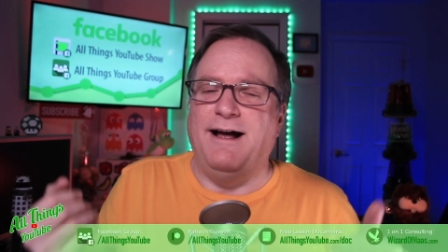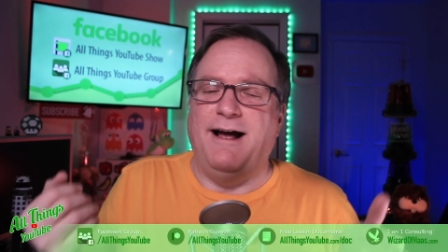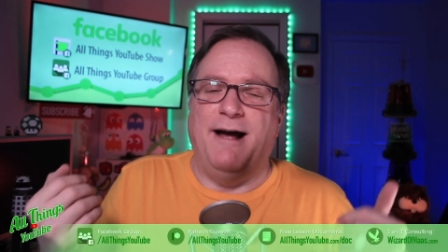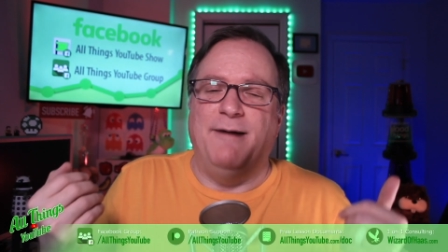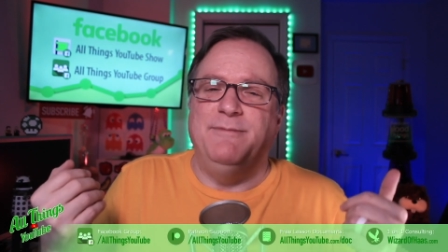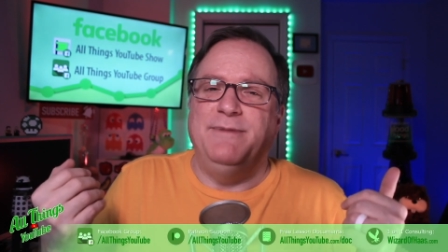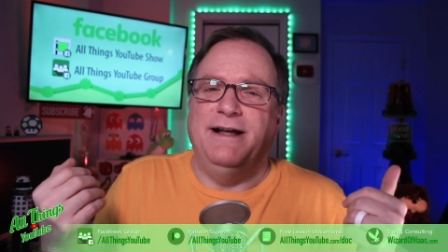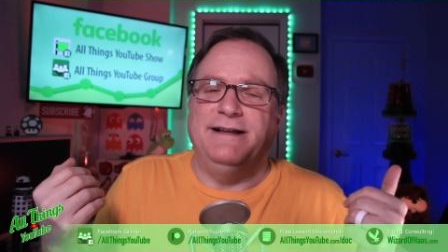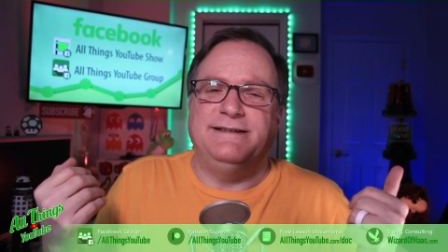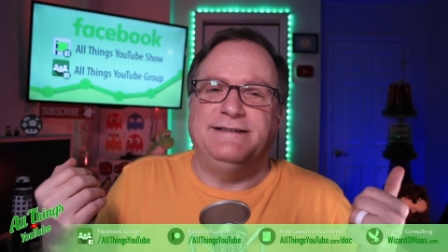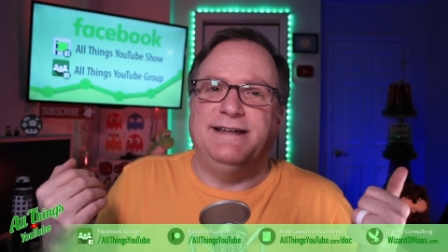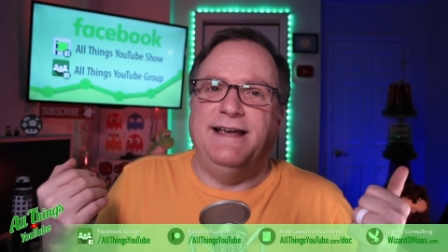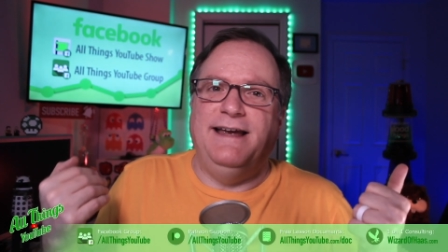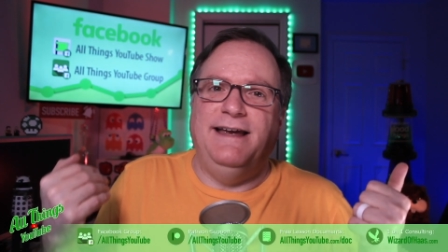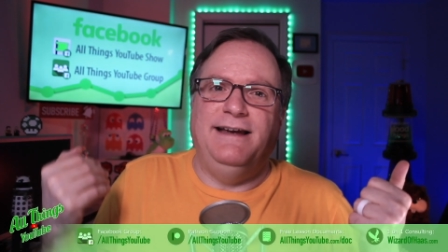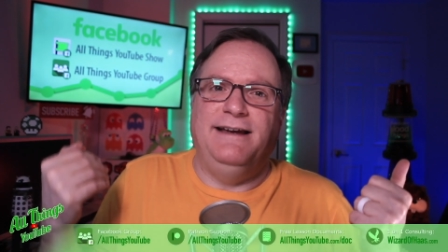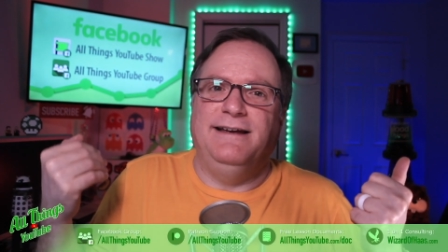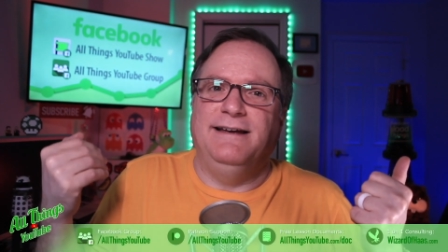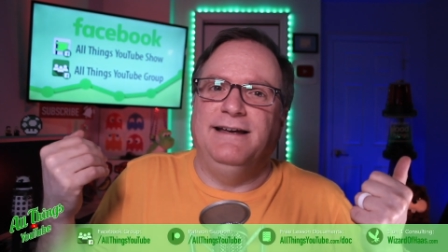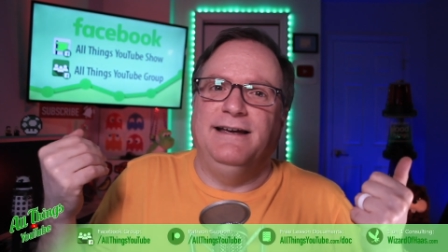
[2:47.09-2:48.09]
I'm not
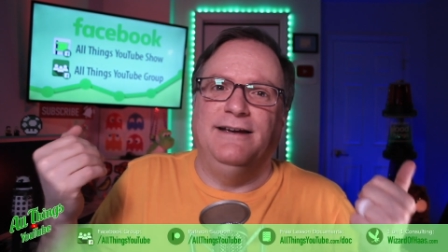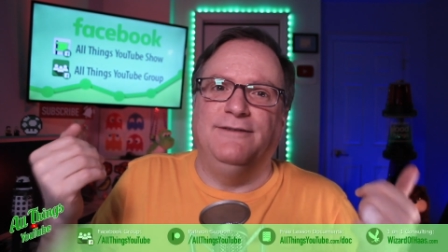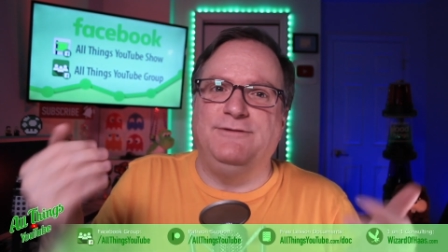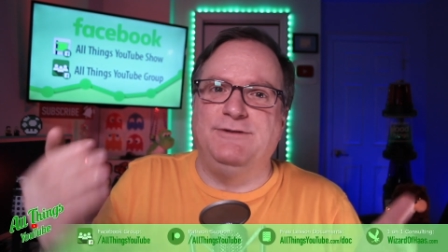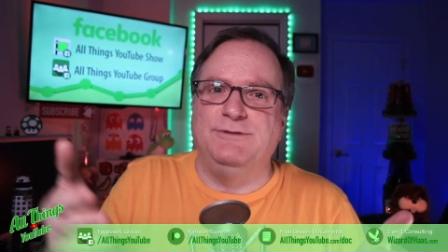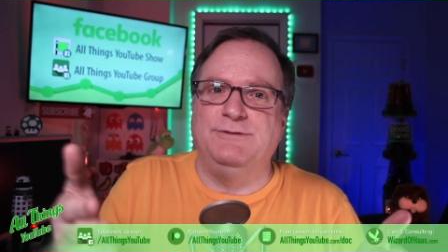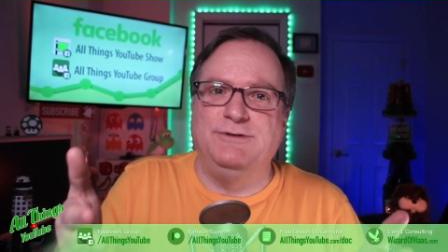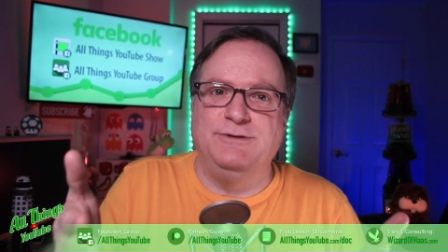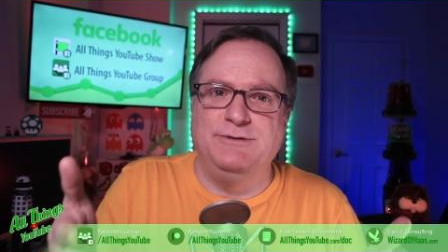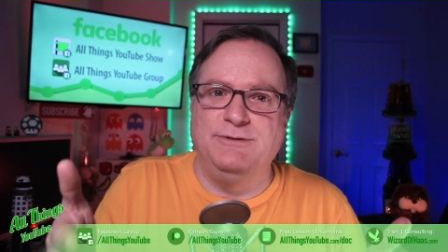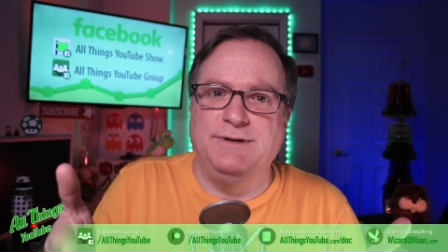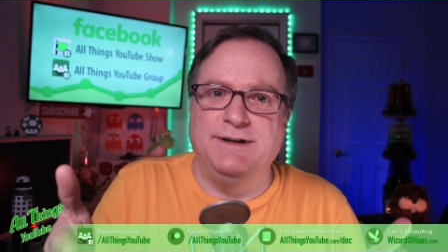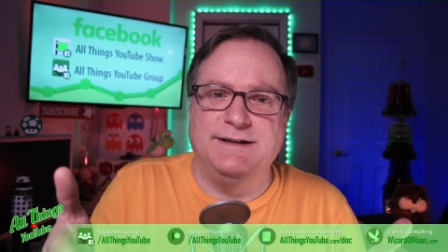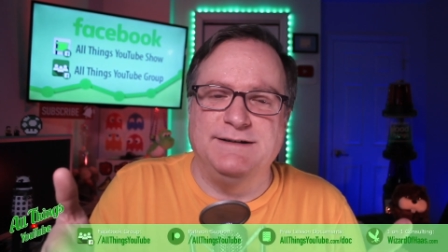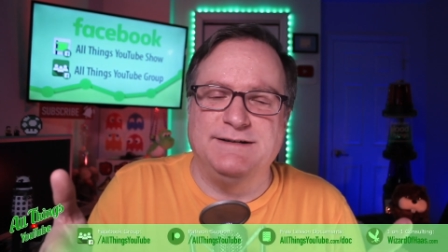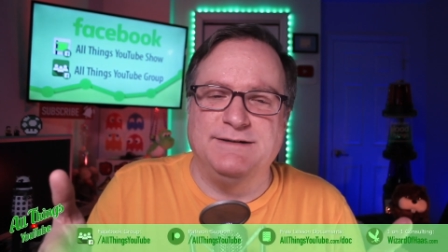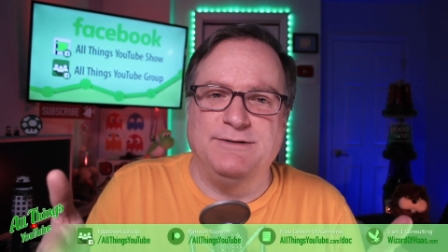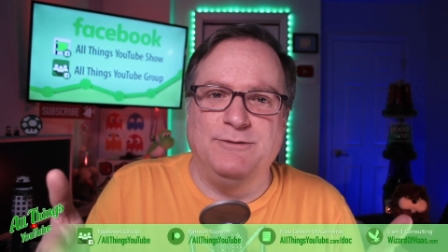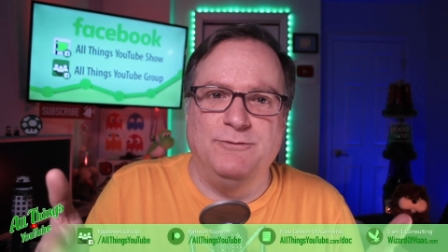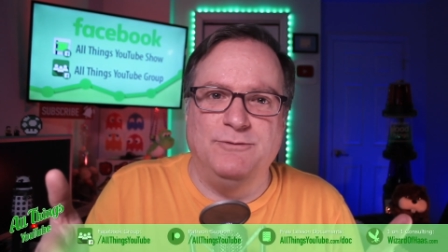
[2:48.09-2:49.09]
saying if you do
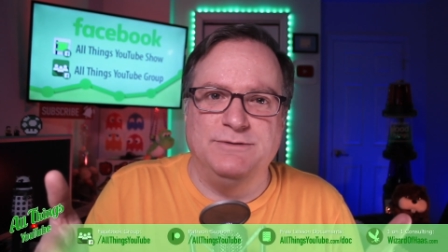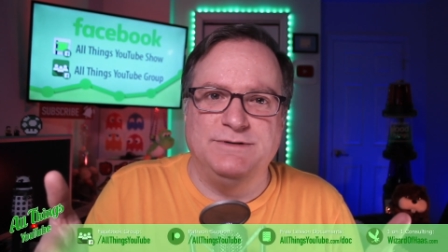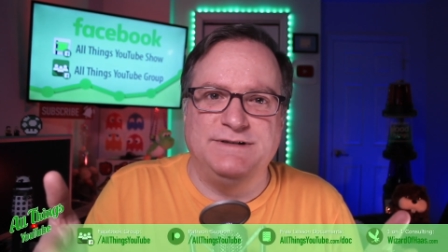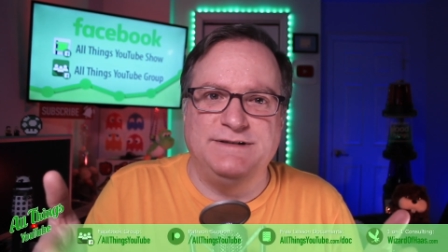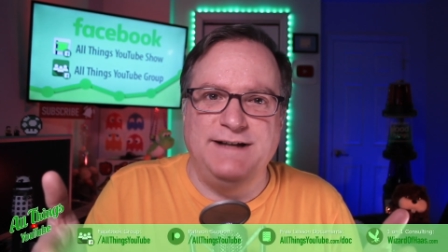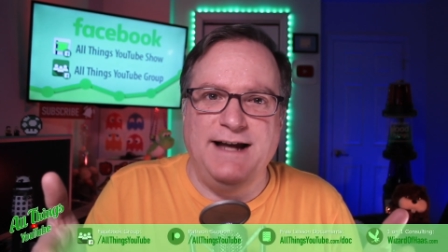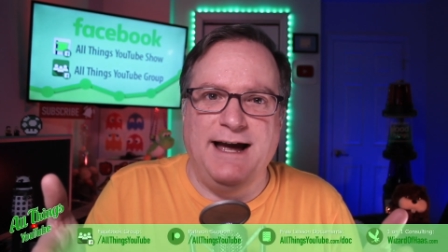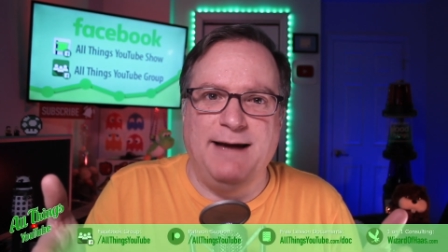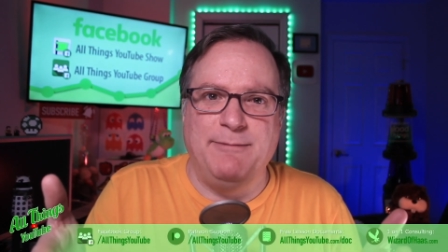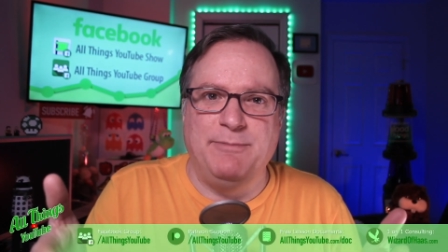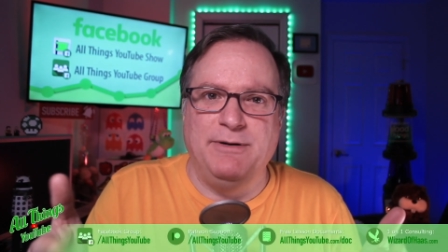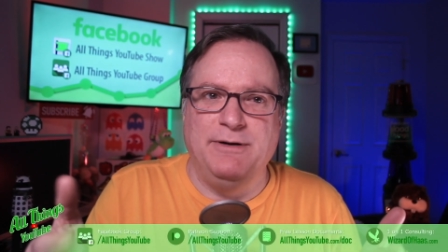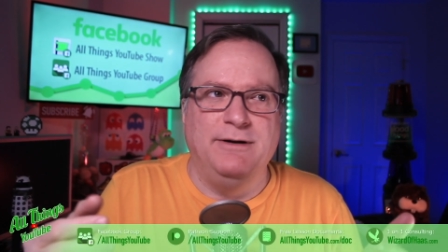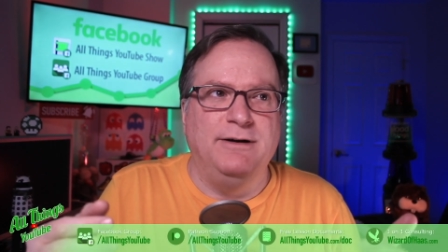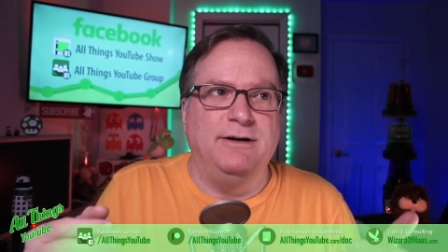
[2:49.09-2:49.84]
this step,